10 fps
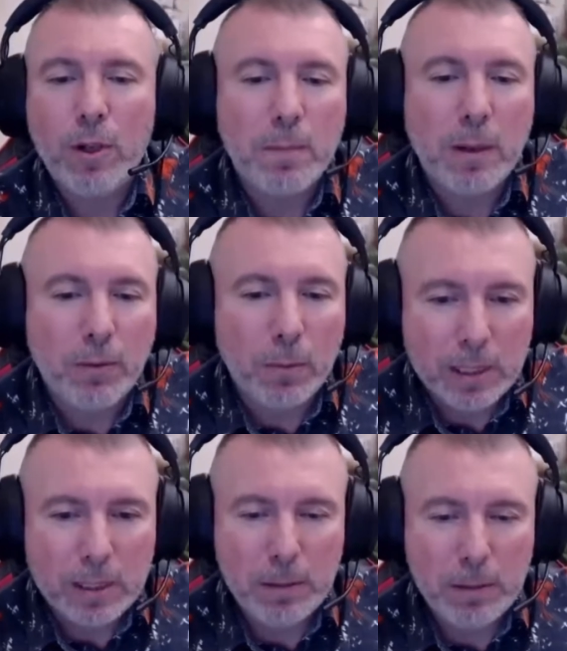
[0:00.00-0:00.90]
But from
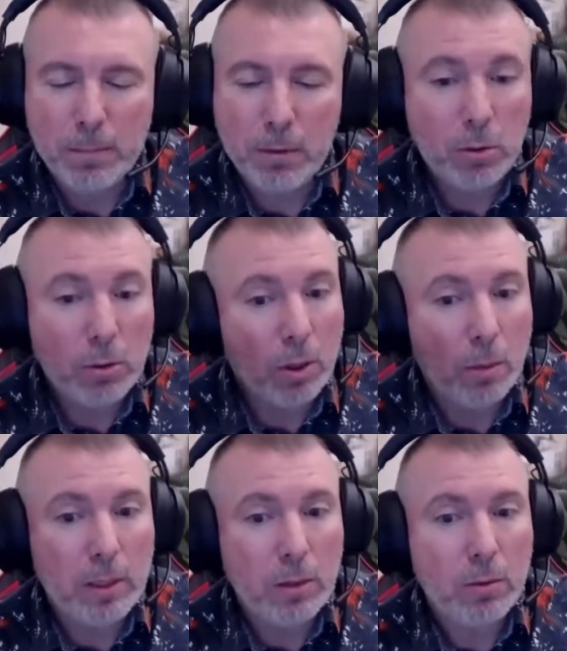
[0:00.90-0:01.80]
these people, you
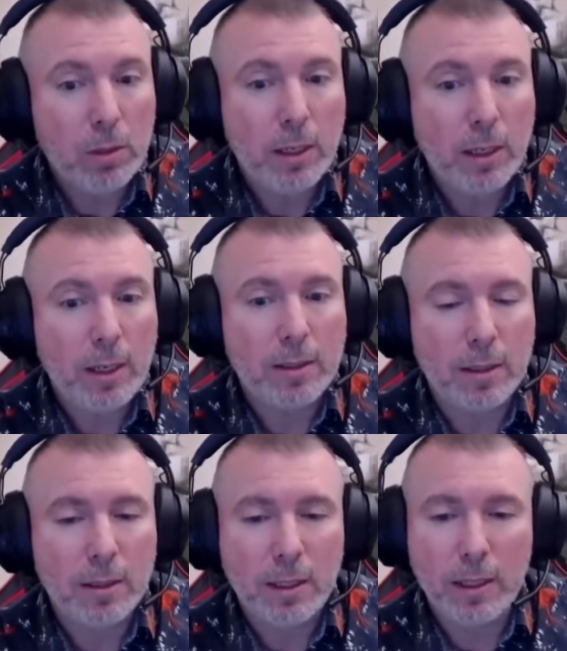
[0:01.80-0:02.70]
normally don't hear
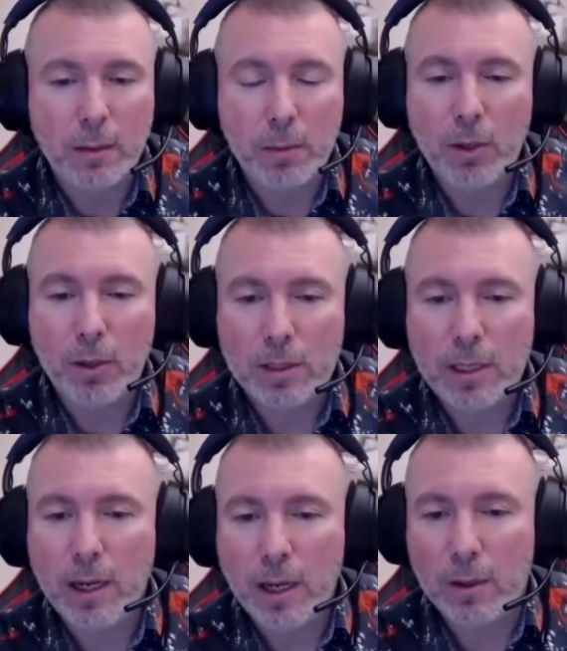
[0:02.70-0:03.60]
nothing than there, because
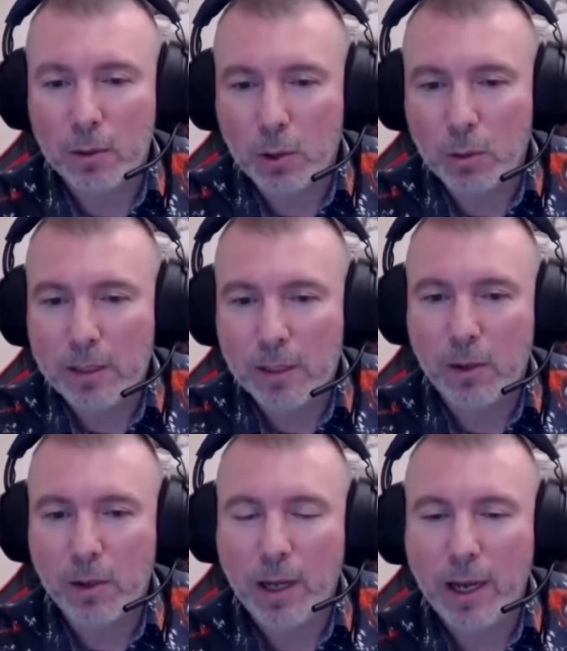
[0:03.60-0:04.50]
they are committed
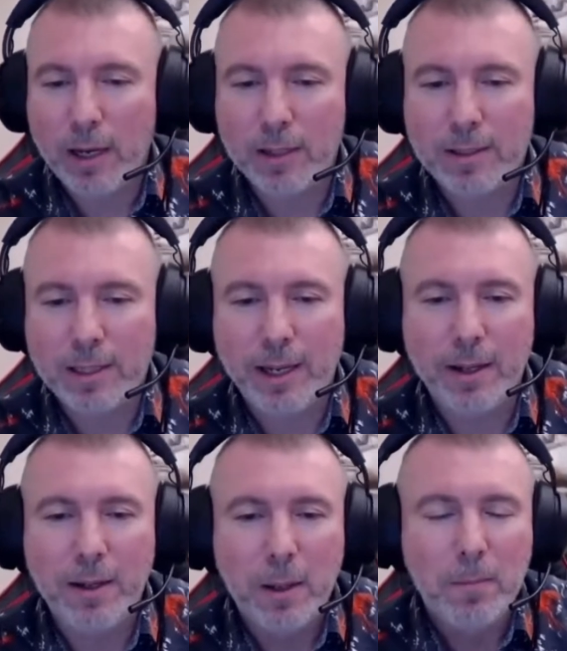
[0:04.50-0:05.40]
on a higher scale.